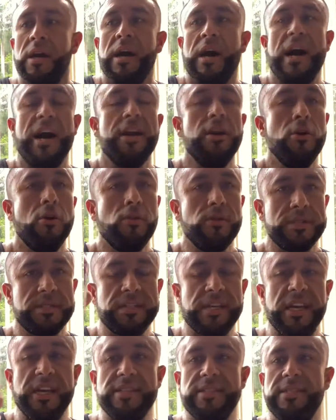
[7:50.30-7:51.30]
I know it
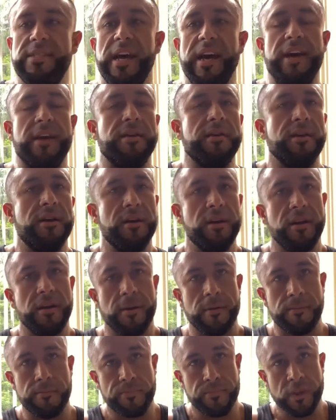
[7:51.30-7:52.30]
says 10.
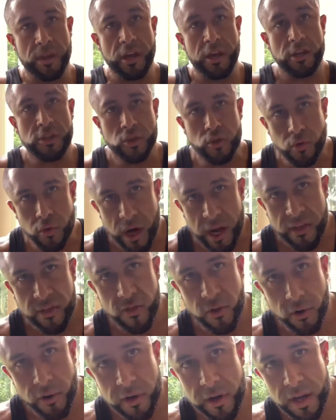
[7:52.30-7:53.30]
Try
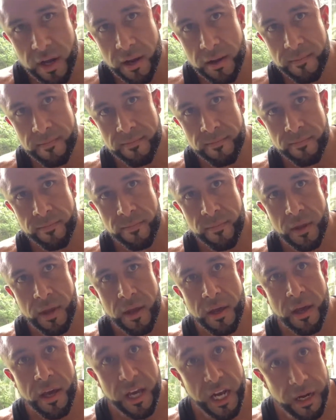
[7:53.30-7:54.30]
30.
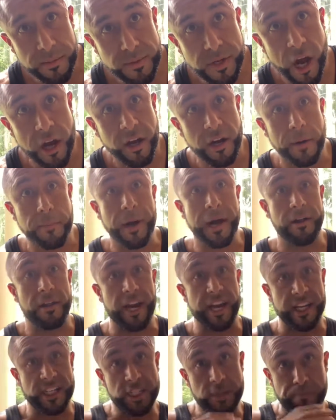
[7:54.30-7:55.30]
And I'm talking about
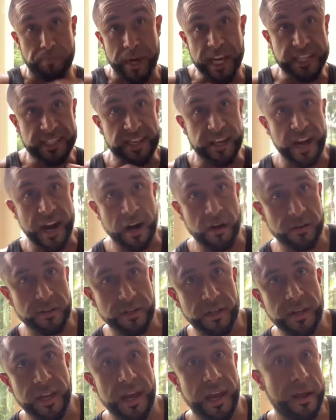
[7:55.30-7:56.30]
like space it out in the
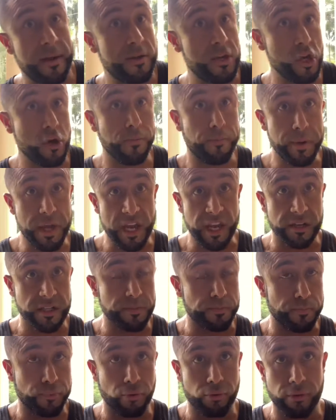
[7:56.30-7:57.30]
day. You'll be
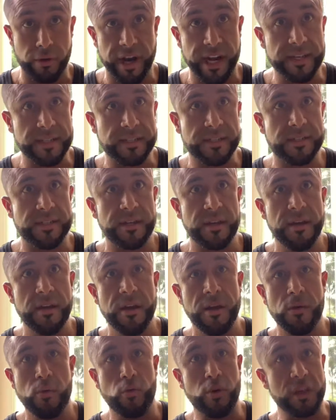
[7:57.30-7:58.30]
impressed
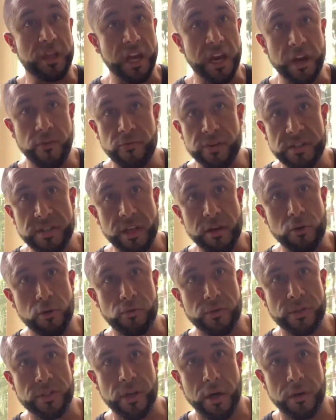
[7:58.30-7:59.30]
with every single
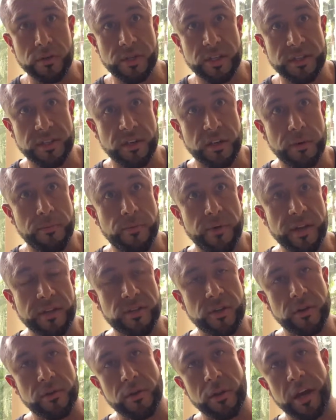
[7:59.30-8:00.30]
result it's gonna bring to
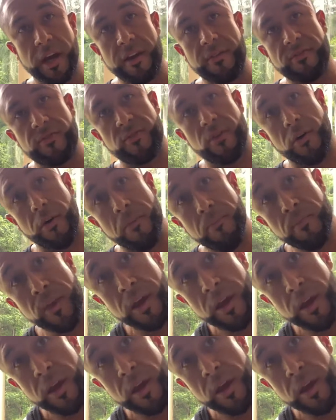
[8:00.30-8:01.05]
your life. So